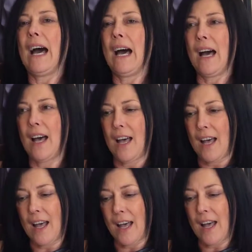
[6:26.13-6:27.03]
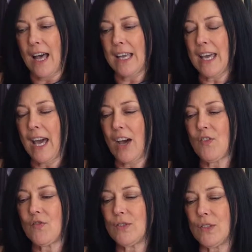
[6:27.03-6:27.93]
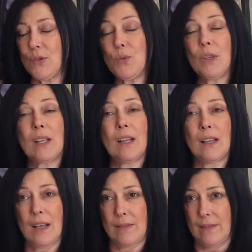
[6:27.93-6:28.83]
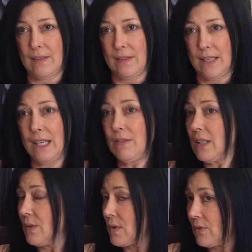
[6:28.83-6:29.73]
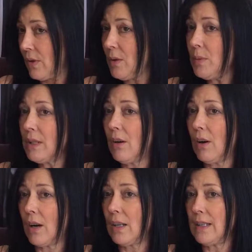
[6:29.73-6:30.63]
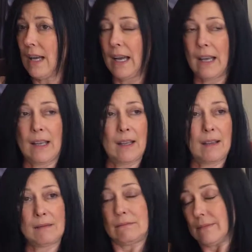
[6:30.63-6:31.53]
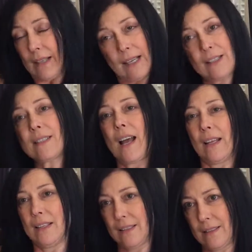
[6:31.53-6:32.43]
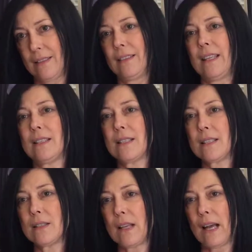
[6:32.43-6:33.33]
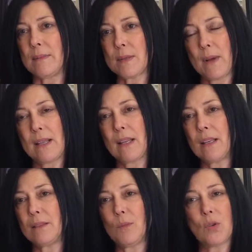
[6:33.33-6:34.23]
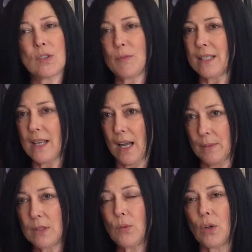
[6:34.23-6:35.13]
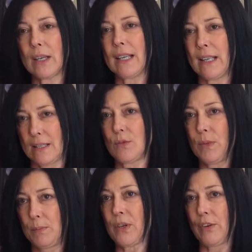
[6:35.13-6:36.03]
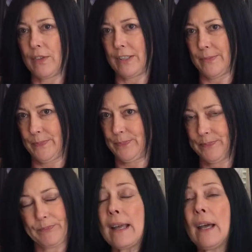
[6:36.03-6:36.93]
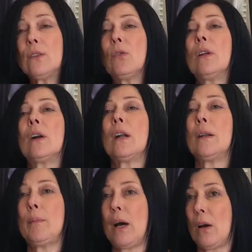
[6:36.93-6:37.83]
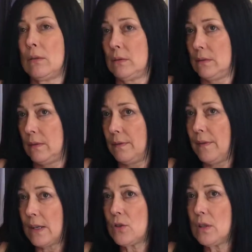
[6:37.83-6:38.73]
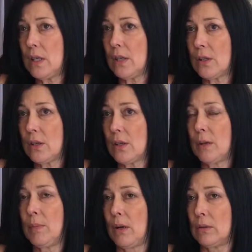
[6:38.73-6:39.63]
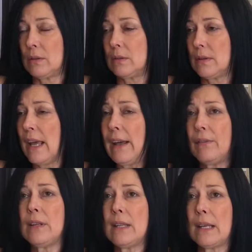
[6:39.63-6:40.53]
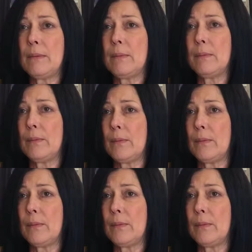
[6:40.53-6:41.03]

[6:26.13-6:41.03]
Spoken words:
I have to do what I love. Even if it was a little bit hard, I decided I'm spending most of my time at work. It has to be perfect. I had to learn about fashion here, about everything,